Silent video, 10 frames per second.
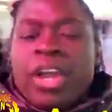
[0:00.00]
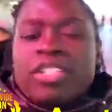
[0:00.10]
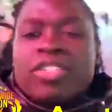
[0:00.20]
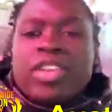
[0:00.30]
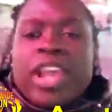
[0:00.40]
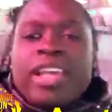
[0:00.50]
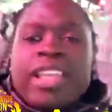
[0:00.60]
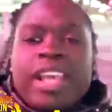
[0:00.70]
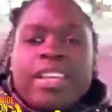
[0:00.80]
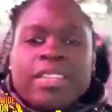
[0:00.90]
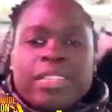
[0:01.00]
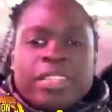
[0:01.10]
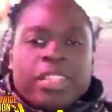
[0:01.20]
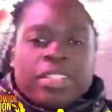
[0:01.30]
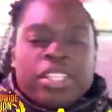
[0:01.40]
Australia,
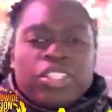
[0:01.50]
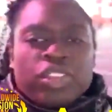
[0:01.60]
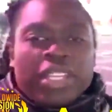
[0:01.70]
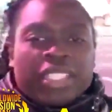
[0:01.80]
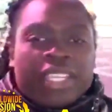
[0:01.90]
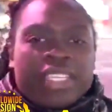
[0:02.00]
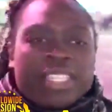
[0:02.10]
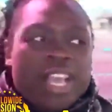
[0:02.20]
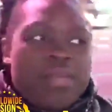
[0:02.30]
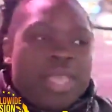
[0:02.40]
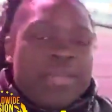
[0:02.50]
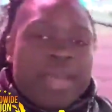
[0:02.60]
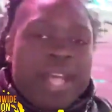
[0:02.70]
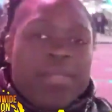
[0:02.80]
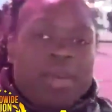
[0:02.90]
destruction is
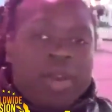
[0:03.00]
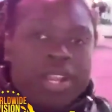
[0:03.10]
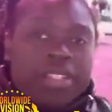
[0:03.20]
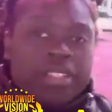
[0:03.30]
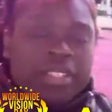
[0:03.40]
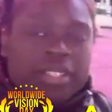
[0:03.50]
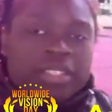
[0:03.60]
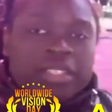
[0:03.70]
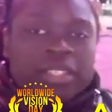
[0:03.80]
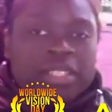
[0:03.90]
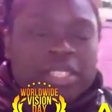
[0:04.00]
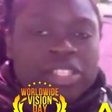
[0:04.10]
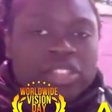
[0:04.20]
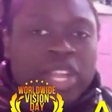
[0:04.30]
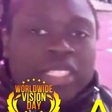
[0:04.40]
coming. Melbourne,
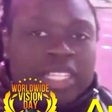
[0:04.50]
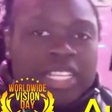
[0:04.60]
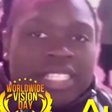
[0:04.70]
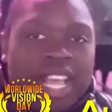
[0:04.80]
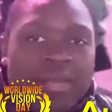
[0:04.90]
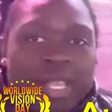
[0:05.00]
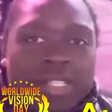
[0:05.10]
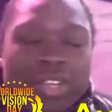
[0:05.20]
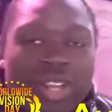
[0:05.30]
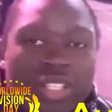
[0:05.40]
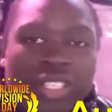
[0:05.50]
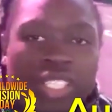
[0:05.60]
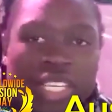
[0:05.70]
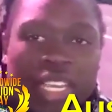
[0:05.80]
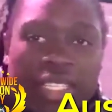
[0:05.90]
destruction is coming. Turn
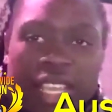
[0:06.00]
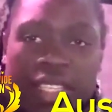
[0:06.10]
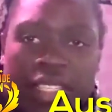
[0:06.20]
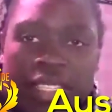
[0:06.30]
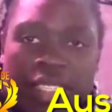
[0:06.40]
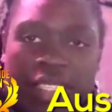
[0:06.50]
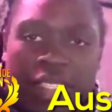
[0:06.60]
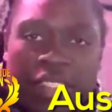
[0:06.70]
to Jesus.